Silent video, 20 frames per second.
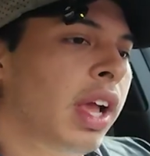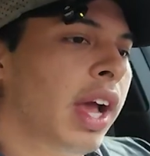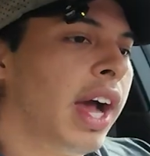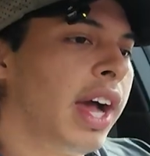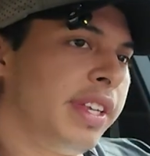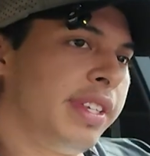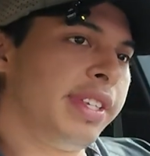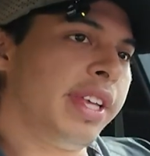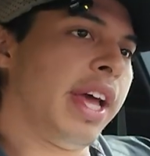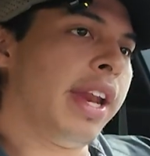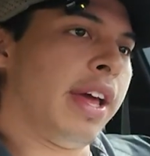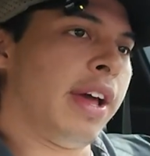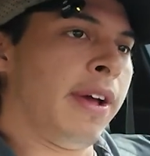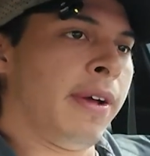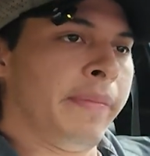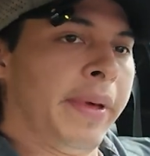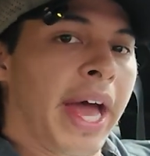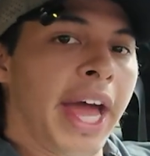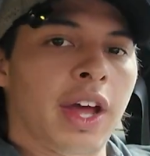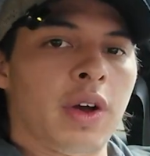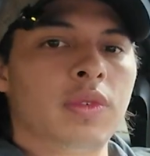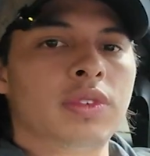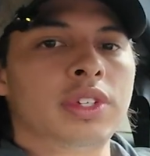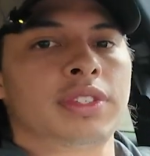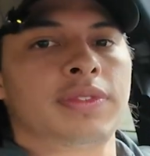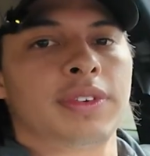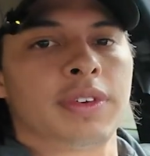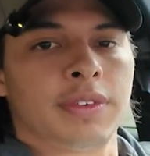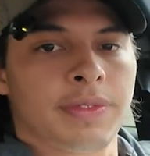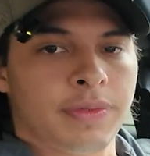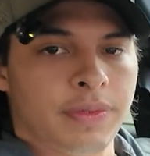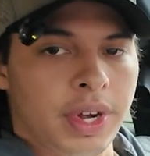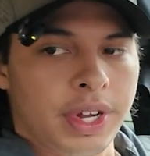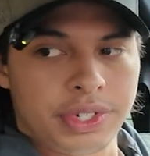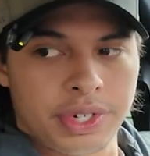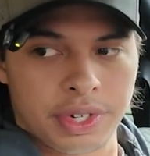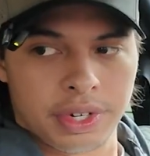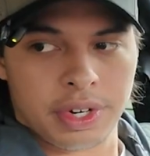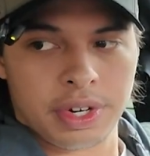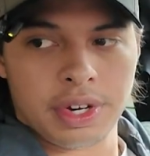I said I always feel
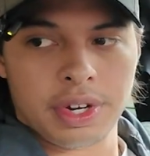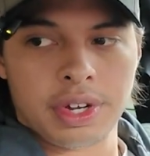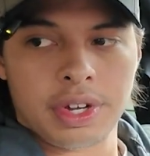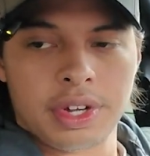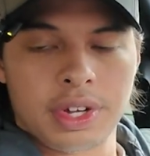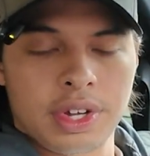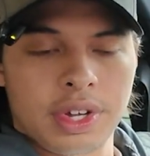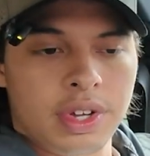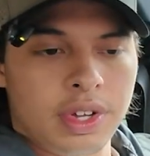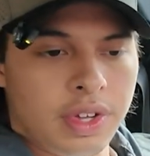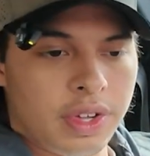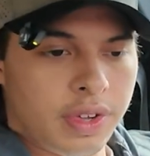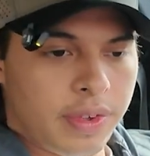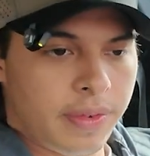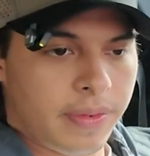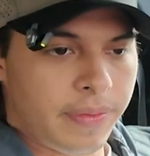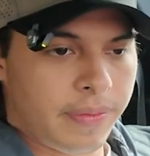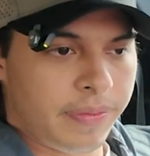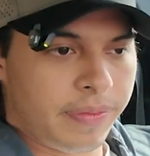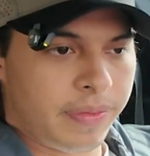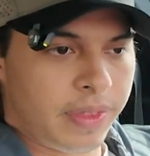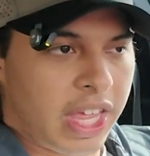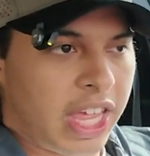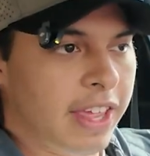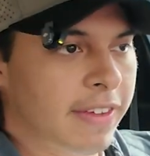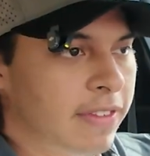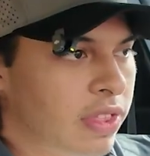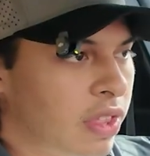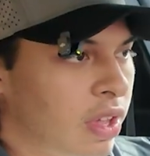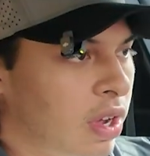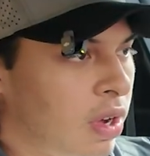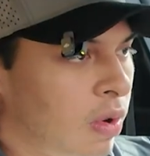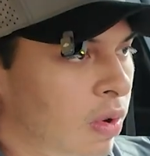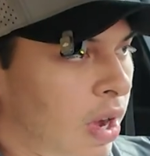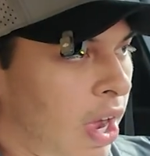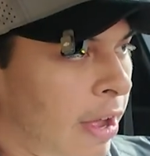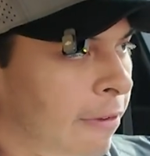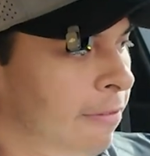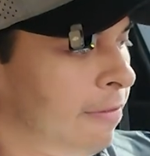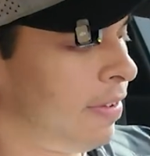fresher, even though
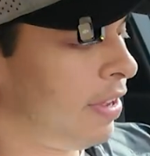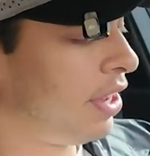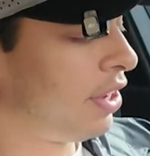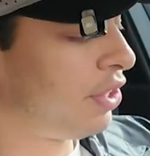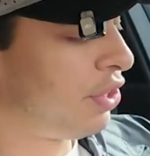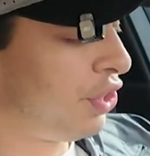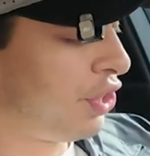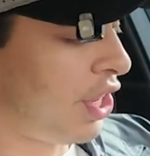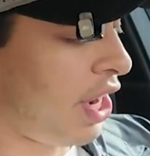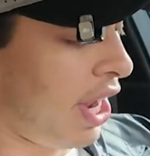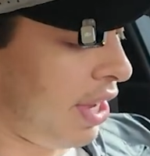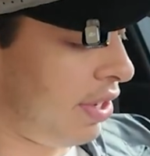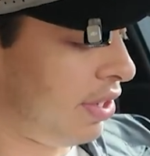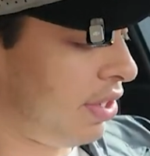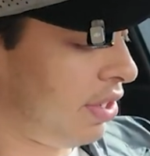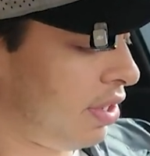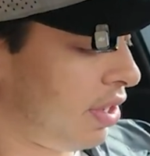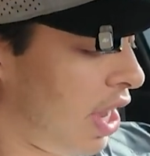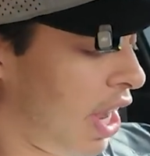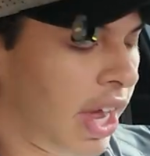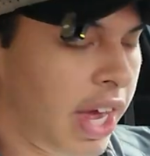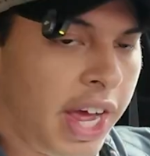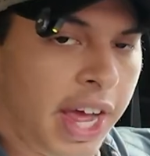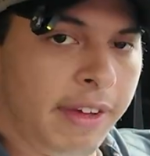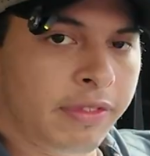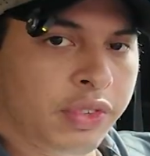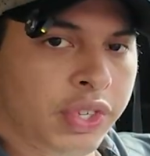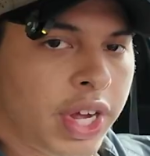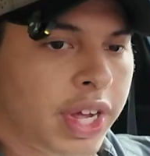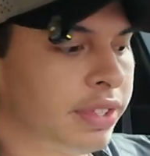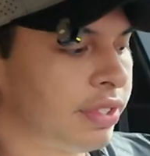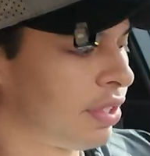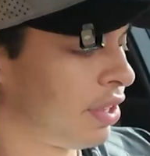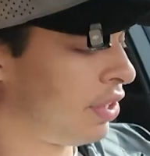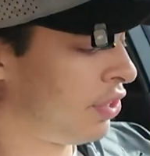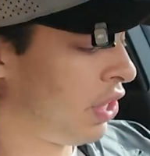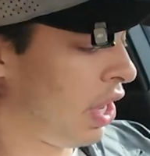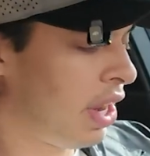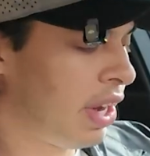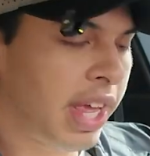I finish chest. I have chest
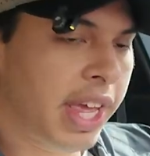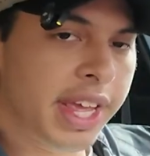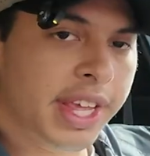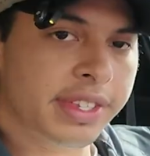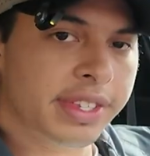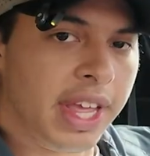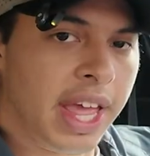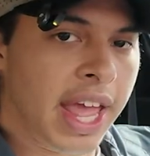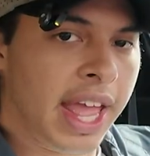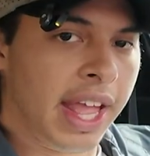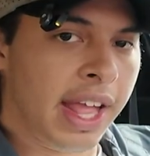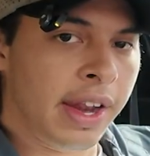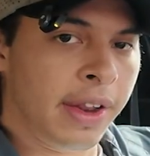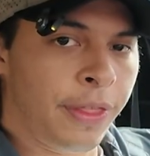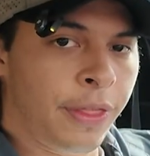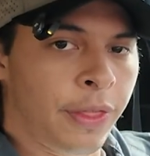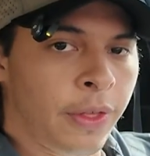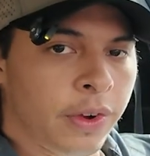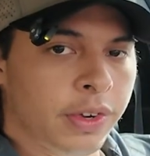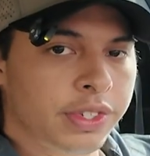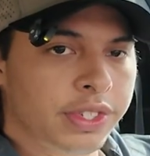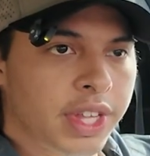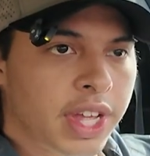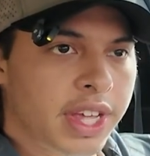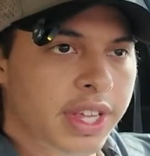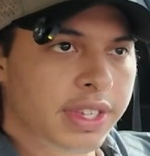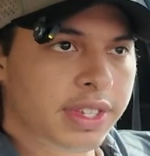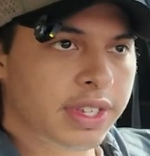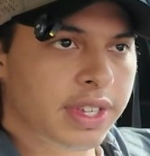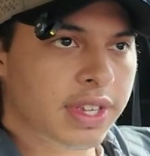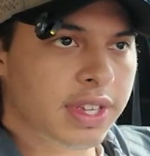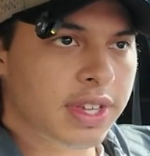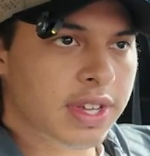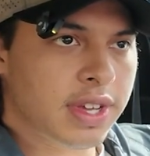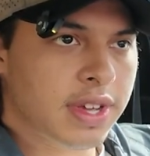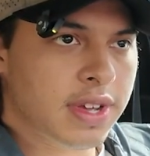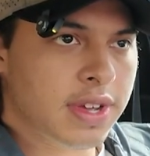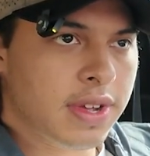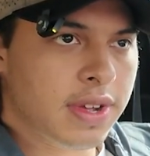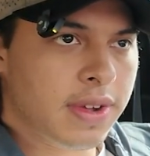Sundays and Thursdays,
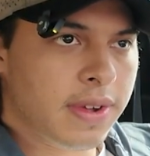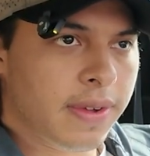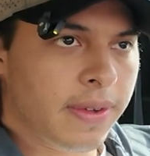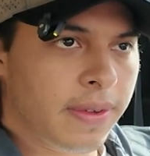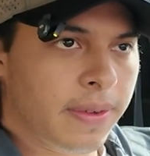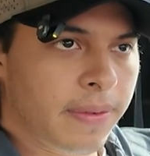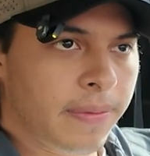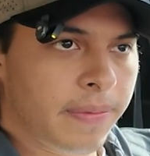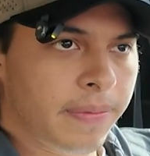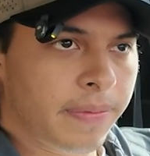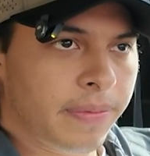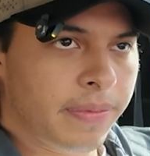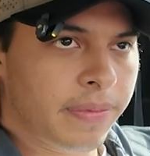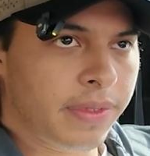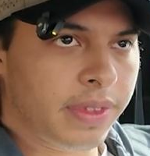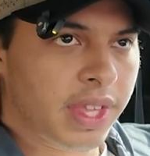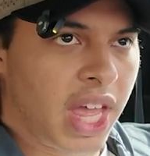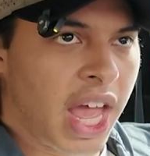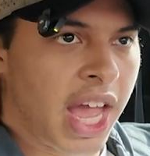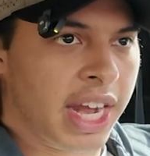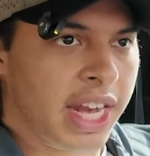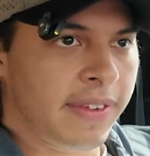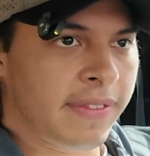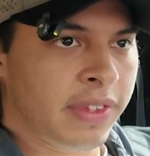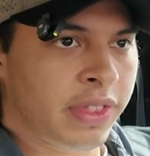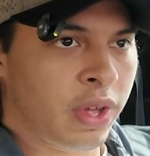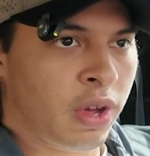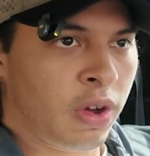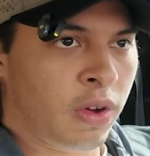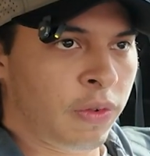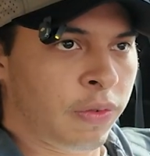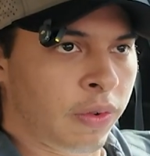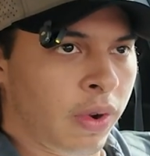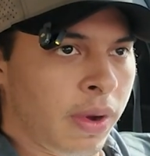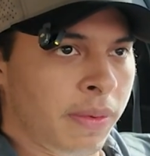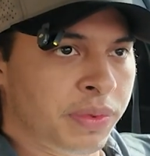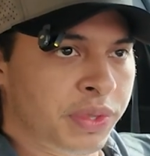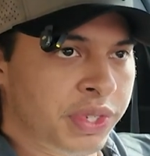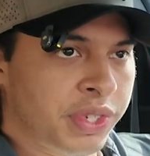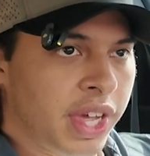and even though
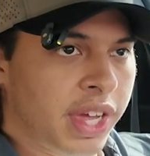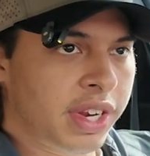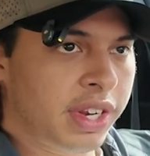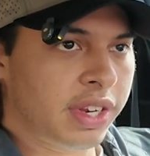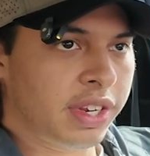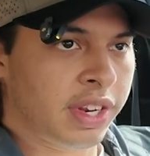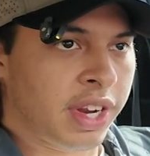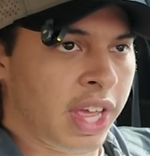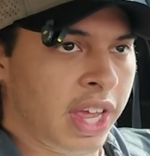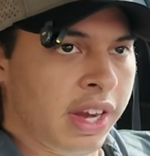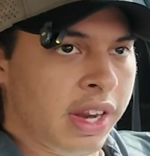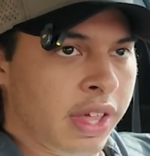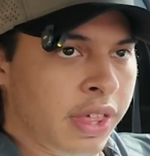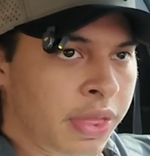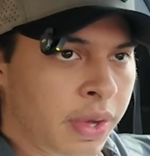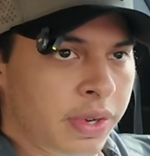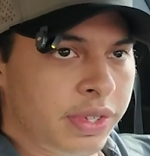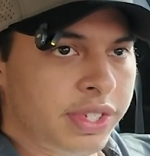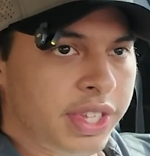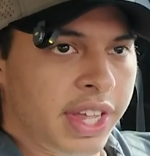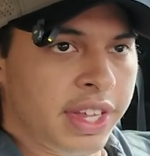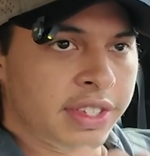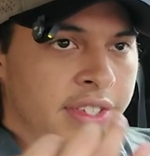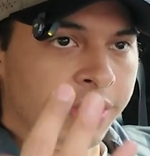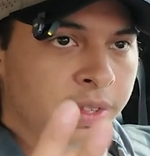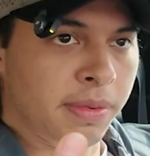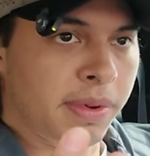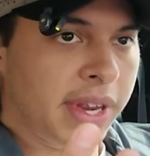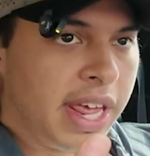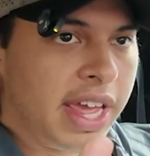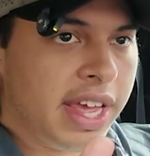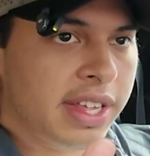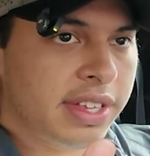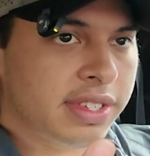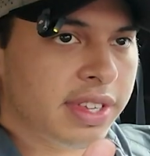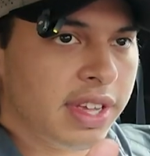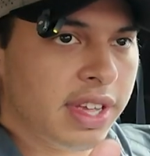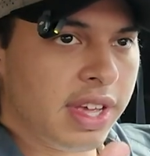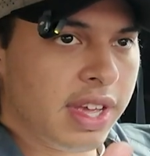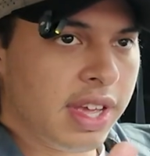from Sunday to Thursday is 3
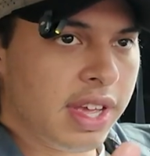days,